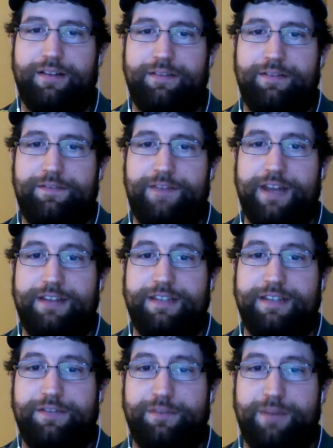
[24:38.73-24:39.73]

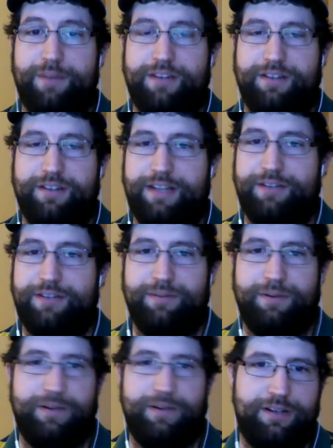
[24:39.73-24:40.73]
fantasy information. They
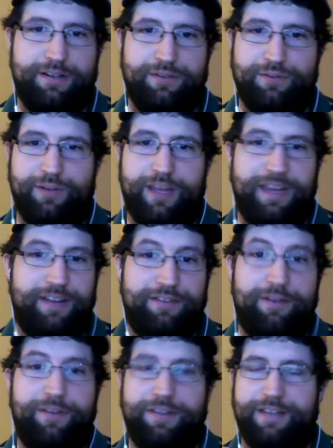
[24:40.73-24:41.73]
do Google Hangouts
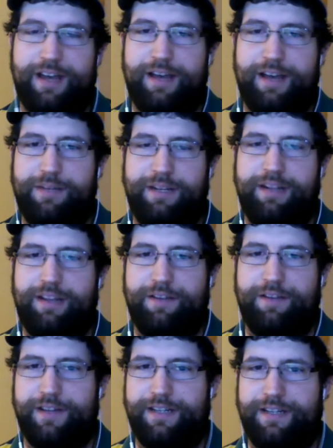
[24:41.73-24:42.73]
all the time, and they
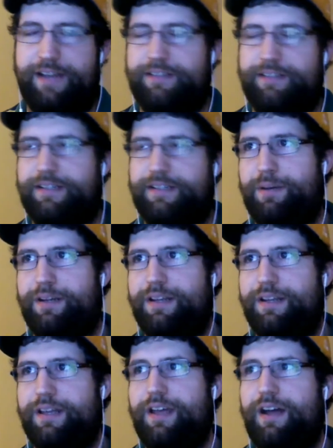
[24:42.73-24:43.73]
are fantastic. But
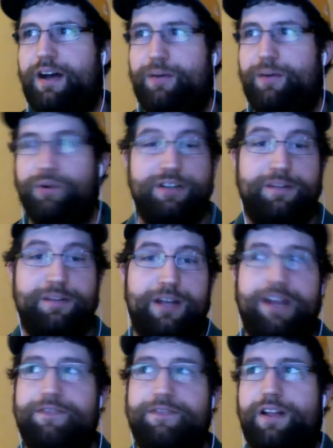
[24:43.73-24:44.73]
we're going to talk
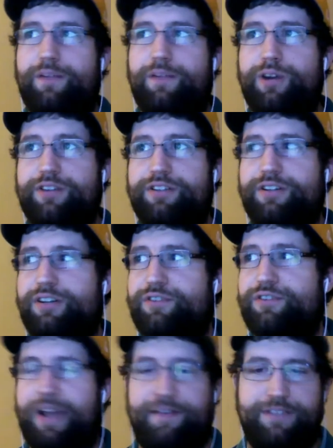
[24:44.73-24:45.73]
about NFL, and we're actually going to
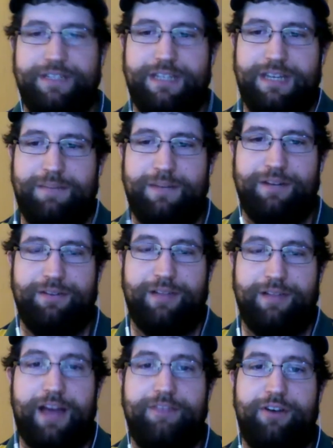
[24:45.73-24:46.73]
draft the team here
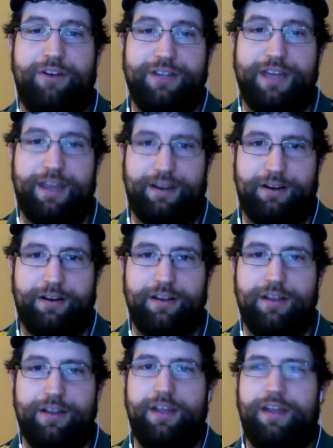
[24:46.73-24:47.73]
live on the air.
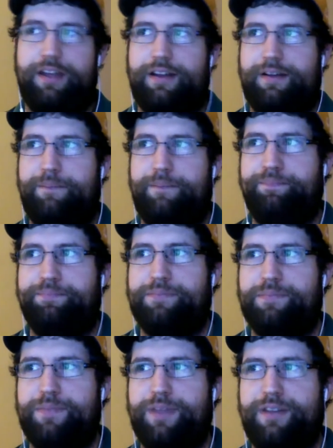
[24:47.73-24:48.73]

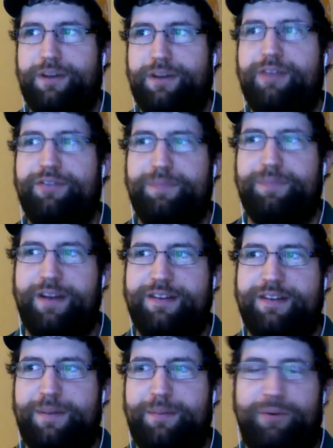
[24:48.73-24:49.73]
Nobody responded
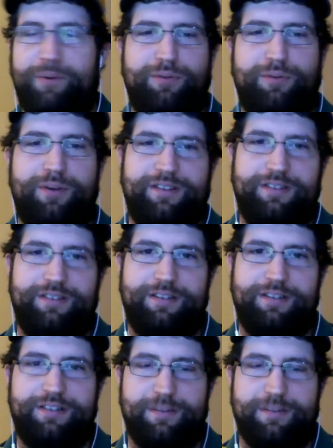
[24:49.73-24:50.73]
to my poll question to
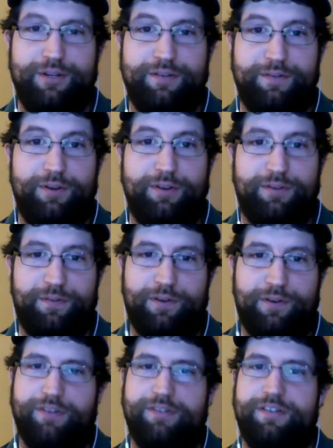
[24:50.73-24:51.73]
determine who votes
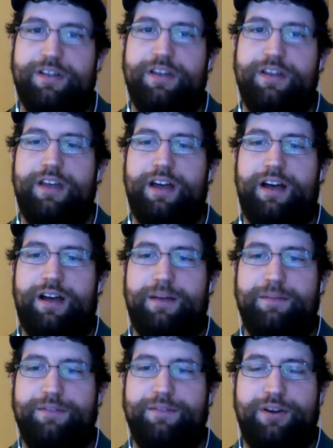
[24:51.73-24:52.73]
first.
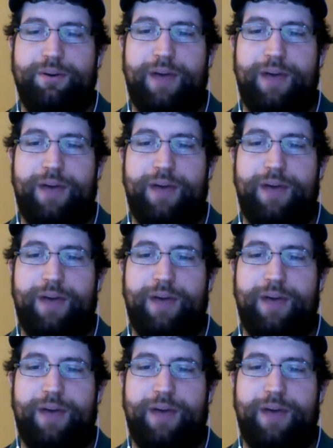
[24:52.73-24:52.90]
So